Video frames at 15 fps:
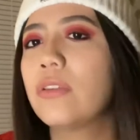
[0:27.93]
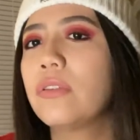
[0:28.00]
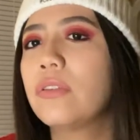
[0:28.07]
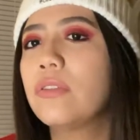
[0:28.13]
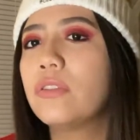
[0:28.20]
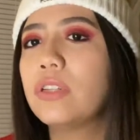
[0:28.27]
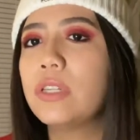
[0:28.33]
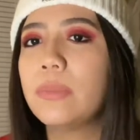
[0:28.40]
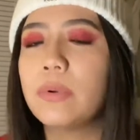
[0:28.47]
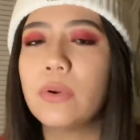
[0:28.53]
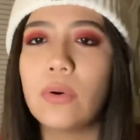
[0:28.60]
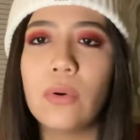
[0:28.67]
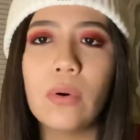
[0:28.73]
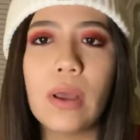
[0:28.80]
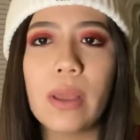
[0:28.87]
your
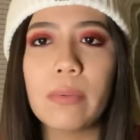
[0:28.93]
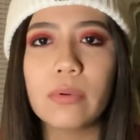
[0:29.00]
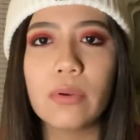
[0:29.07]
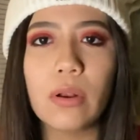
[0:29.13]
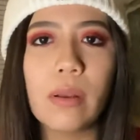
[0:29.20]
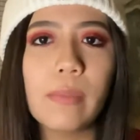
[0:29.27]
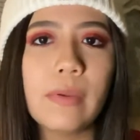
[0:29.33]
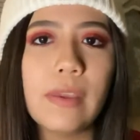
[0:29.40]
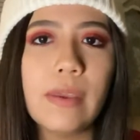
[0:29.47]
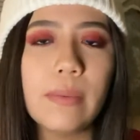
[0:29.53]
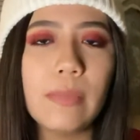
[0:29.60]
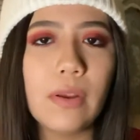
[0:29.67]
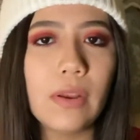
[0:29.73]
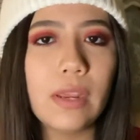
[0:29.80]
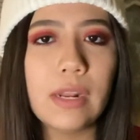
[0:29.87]
typical Abercrombie,
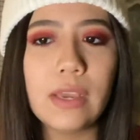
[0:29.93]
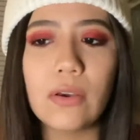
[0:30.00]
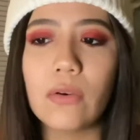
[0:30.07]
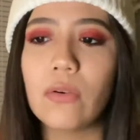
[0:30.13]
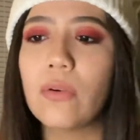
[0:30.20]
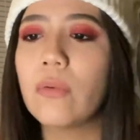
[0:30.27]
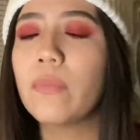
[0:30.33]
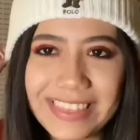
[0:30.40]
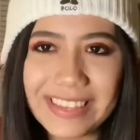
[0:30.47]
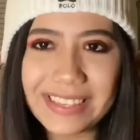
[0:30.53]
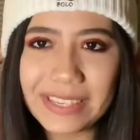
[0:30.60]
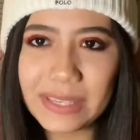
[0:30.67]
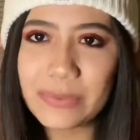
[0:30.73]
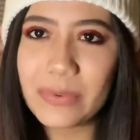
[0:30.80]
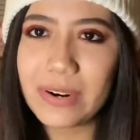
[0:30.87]
American Eagle. This
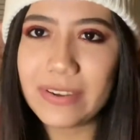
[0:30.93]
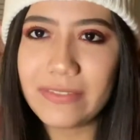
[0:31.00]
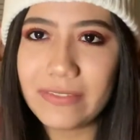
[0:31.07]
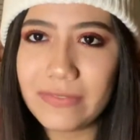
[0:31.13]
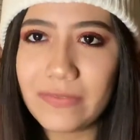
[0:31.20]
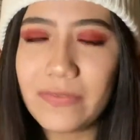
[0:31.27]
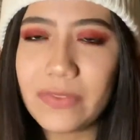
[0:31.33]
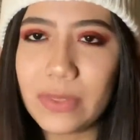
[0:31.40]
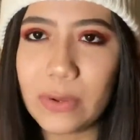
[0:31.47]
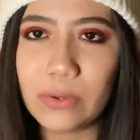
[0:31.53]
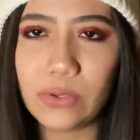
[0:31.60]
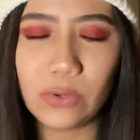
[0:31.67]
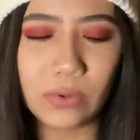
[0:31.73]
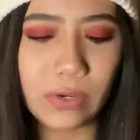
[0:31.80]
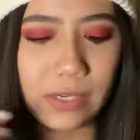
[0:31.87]
is one of those
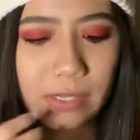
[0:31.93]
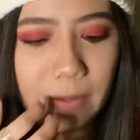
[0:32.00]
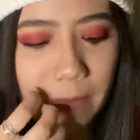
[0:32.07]
stores